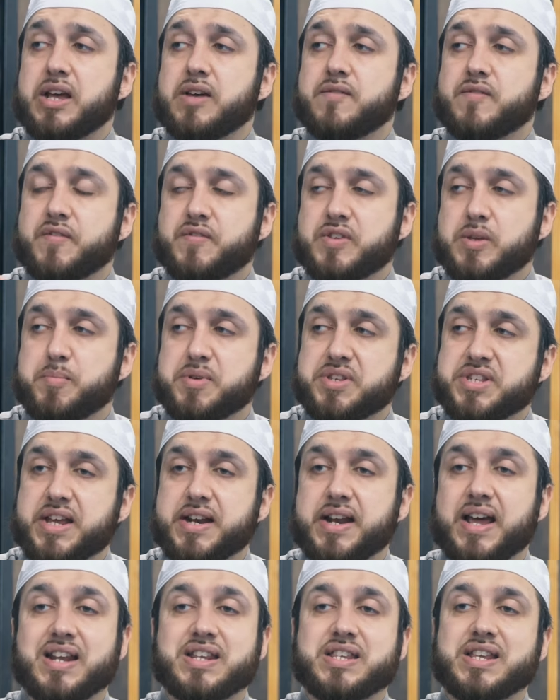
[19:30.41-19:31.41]

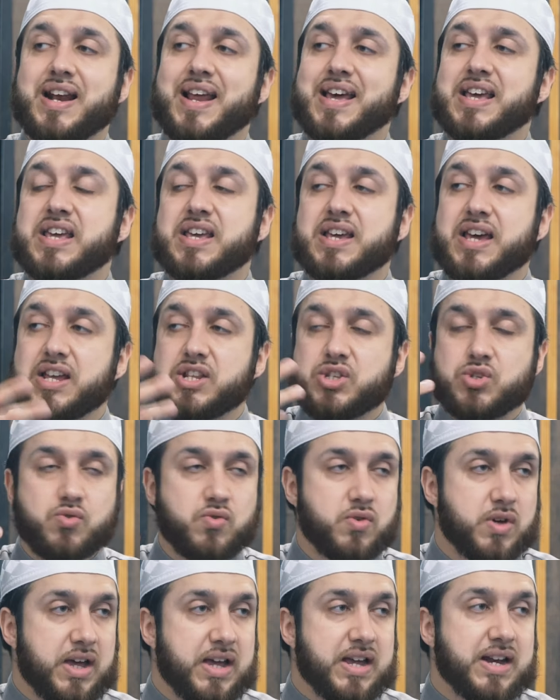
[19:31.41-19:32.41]
50% until I can get
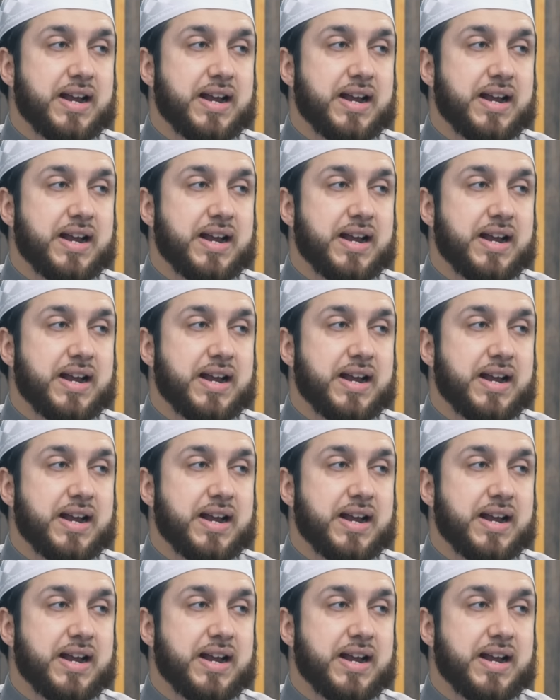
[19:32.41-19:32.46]
to